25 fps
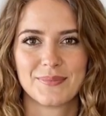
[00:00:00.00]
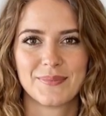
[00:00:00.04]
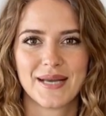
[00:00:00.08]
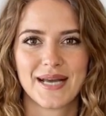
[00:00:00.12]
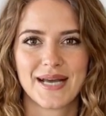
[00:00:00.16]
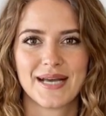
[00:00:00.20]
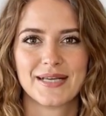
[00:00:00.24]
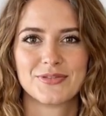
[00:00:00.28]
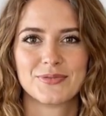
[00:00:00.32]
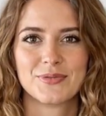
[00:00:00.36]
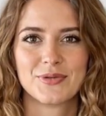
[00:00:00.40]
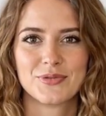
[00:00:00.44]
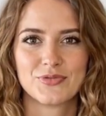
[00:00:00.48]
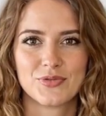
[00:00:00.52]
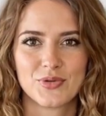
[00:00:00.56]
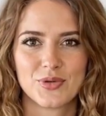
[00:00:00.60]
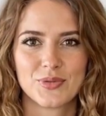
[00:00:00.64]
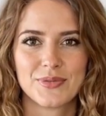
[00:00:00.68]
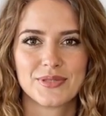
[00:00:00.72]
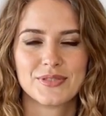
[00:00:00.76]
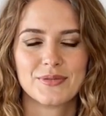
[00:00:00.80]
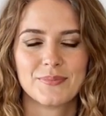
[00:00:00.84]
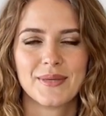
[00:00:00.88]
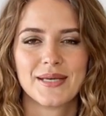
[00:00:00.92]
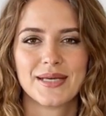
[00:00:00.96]
past
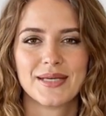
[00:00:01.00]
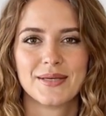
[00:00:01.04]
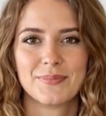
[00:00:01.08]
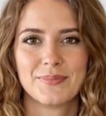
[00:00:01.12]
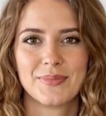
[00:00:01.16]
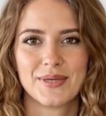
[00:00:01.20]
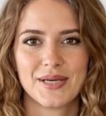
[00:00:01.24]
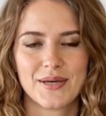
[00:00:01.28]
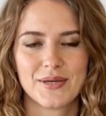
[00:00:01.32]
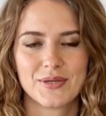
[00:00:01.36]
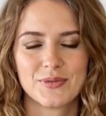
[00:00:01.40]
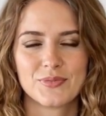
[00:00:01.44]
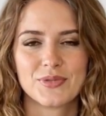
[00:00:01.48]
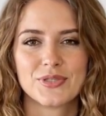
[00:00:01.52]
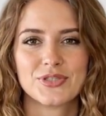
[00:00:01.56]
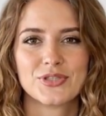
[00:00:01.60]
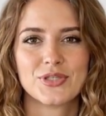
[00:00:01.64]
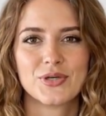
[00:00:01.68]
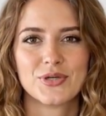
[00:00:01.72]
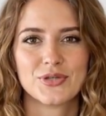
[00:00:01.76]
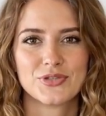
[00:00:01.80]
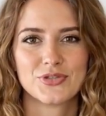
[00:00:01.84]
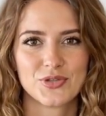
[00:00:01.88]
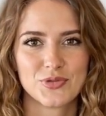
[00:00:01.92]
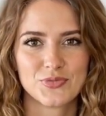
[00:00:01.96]
performance by comparing
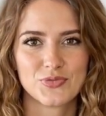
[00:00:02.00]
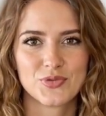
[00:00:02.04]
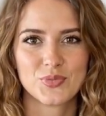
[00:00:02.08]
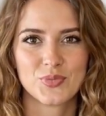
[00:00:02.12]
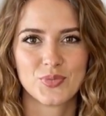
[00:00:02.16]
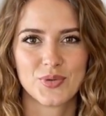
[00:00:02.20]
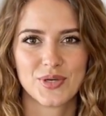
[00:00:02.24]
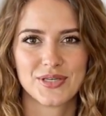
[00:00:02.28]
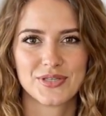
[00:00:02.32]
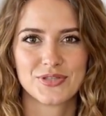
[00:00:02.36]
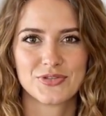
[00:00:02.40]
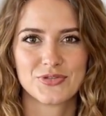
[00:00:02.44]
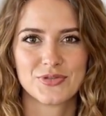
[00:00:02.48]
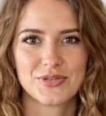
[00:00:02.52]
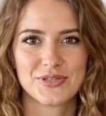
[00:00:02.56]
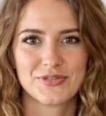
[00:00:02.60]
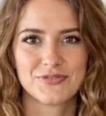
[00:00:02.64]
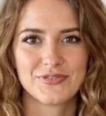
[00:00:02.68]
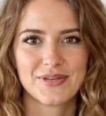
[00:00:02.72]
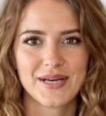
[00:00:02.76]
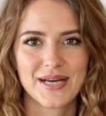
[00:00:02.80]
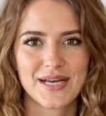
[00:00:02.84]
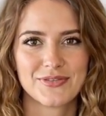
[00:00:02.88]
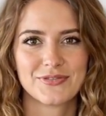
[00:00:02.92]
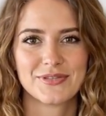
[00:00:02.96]
returns over 1, 3,
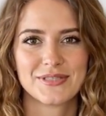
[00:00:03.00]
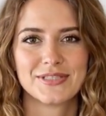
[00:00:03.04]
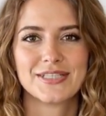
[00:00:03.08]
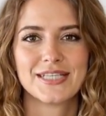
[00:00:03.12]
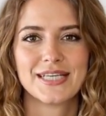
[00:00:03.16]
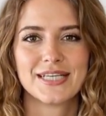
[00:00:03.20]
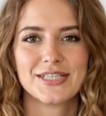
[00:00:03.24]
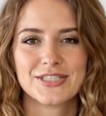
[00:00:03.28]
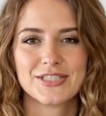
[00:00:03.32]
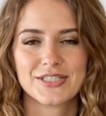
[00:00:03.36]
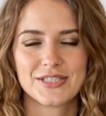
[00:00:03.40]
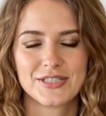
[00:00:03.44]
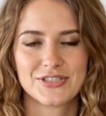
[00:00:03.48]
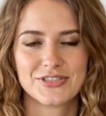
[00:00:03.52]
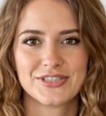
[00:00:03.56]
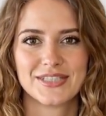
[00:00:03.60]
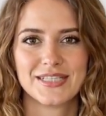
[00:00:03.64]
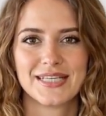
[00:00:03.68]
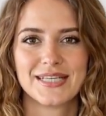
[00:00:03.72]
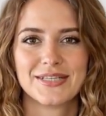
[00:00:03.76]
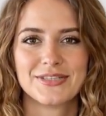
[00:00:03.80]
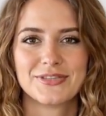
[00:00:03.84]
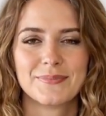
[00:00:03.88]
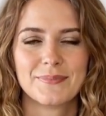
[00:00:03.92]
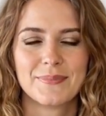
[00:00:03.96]
5, and 10 years
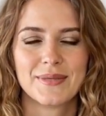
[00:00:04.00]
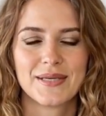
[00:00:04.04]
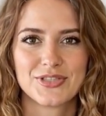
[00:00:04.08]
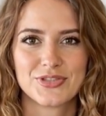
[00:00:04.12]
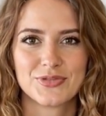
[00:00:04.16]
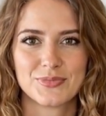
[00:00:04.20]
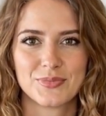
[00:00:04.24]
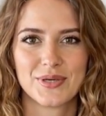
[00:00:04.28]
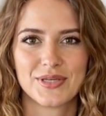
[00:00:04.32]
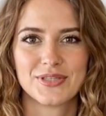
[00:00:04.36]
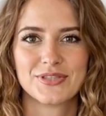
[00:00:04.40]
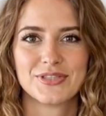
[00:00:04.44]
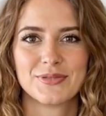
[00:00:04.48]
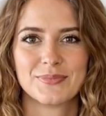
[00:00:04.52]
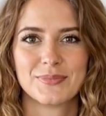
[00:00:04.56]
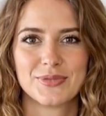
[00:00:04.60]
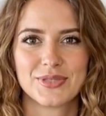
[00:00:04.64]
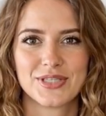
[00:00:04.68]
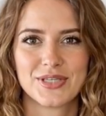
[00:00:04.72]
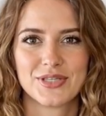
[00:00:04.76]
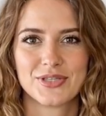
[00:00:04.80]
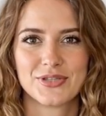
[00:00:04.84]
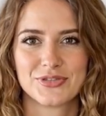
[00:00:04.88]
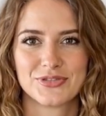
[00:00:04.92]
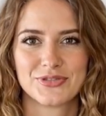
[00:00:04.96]
against benchmarks and
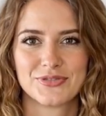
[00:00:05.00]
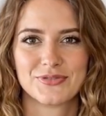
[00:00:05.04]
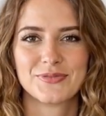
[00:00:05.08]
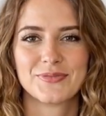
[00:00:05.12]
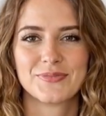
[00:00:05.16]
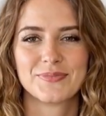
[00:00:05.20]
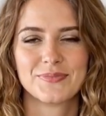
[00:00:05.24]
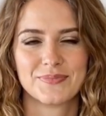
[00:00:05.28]
peers.